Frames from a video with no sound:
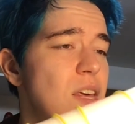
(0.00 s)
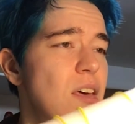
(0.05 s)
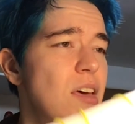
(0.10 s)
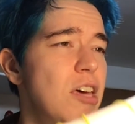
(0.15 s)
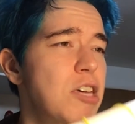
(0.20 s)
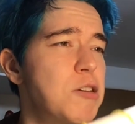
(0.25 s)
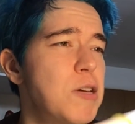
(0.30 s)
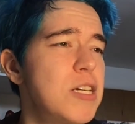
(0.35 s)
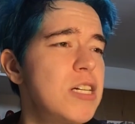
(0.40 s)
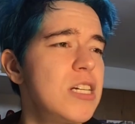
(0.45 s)

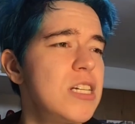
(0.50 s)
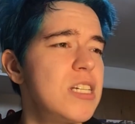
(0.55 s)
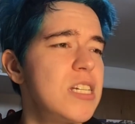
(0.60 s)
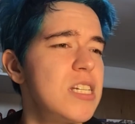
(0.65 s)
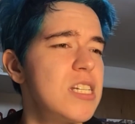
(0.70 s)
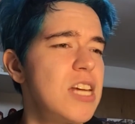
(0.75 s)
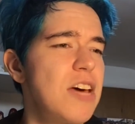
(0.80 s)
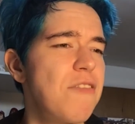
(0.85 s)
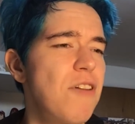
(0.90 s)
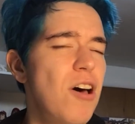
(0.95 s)
Especially
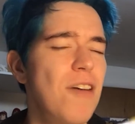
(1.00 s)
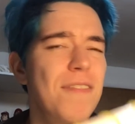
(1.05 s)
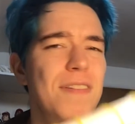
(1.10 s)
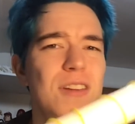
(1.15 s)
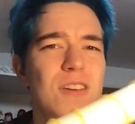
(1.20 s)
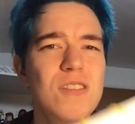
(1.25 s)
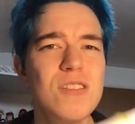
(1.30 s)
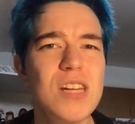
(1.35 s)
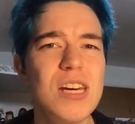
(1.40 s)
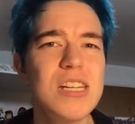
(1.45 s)
since I've often
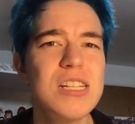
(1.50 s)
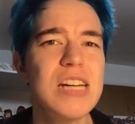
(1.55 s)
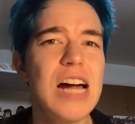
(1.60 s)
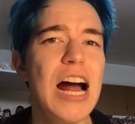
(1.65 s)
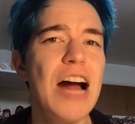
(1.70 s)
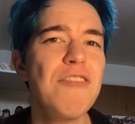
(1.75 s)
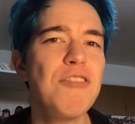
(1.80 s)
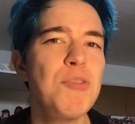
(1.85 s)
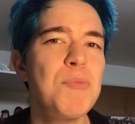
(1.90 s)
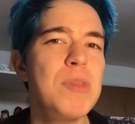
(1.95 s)
used, like,
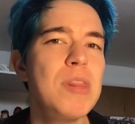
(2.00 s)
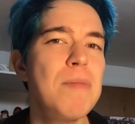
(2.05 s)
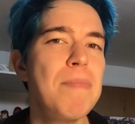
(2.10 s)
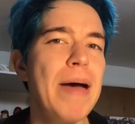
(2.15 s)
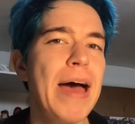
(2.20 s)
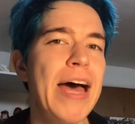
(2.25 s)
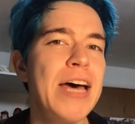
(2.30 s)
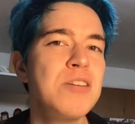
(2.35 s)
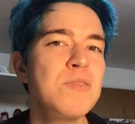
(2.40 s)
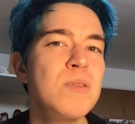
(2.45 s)
styrofoam in the
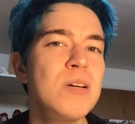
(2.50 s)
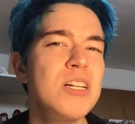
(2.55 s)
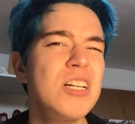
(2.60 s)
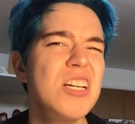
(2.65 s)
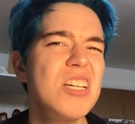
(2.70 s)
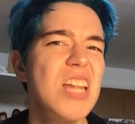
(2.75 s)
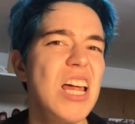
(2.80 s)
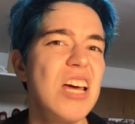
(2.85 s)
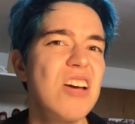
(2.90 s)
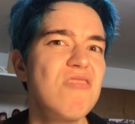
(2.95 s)
past where it
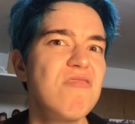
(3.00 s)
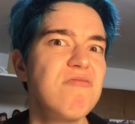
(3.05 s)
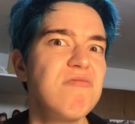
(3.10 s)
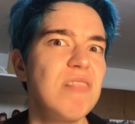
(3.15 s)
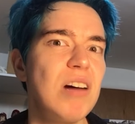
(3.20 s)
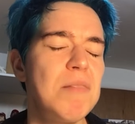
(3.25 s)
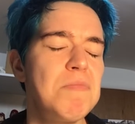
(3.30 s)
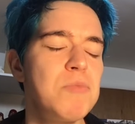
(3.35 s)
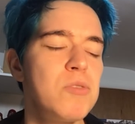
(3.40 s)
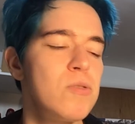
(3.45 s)
just, like,
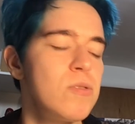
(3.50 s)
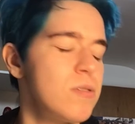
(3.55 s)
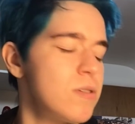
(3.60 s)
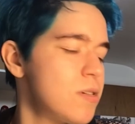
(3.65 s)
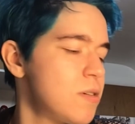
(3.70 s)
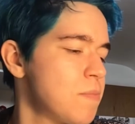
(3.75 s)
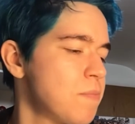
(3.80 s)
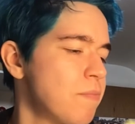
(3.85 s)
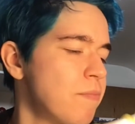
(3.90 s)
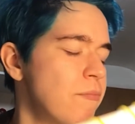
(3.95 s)

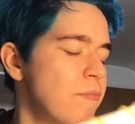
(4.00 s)
crumbles.